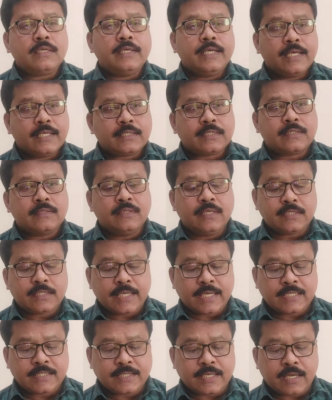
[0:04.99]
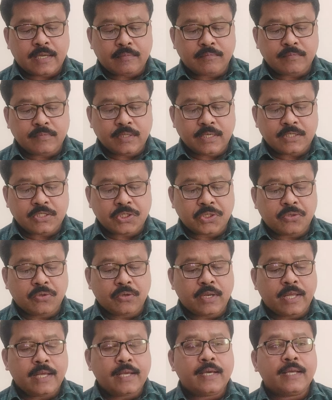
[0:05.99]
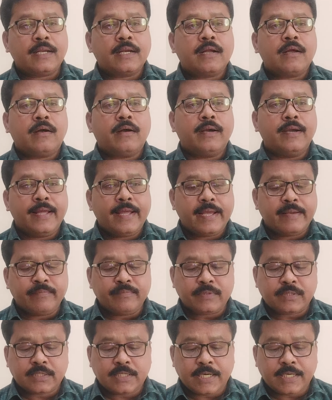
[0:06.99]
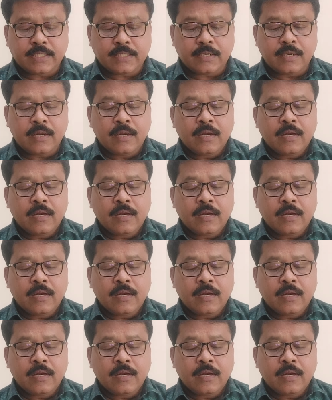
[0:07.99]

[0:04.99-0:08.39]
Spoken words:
Yes, this exam is no longer called EAMCET.